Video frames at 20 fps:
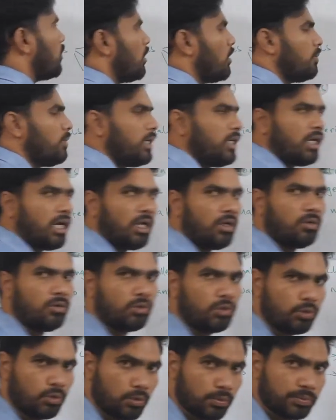carbon
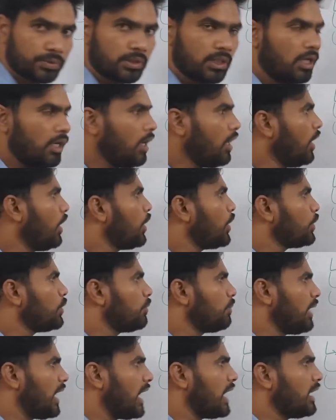nanotubes.
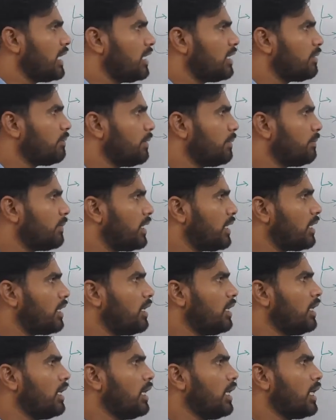You blindly
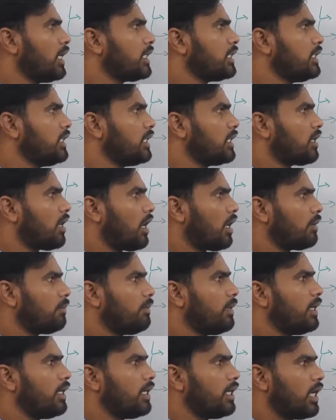remember, the
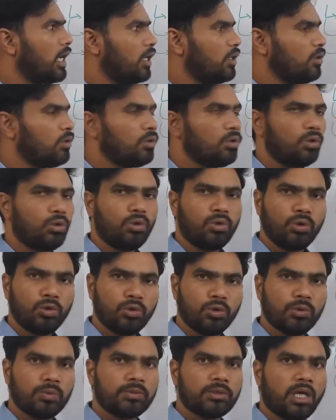carbon
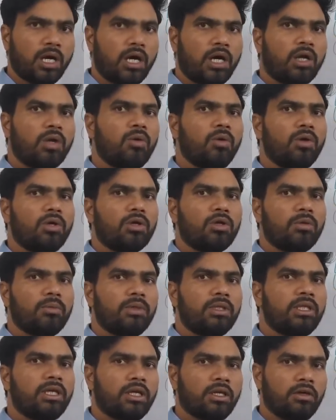nanotubes are going to
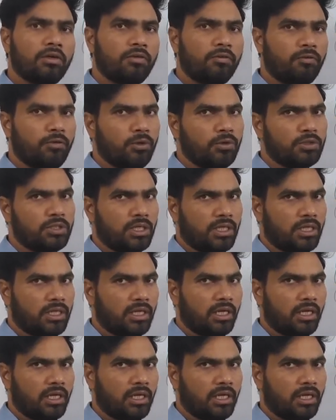be the future.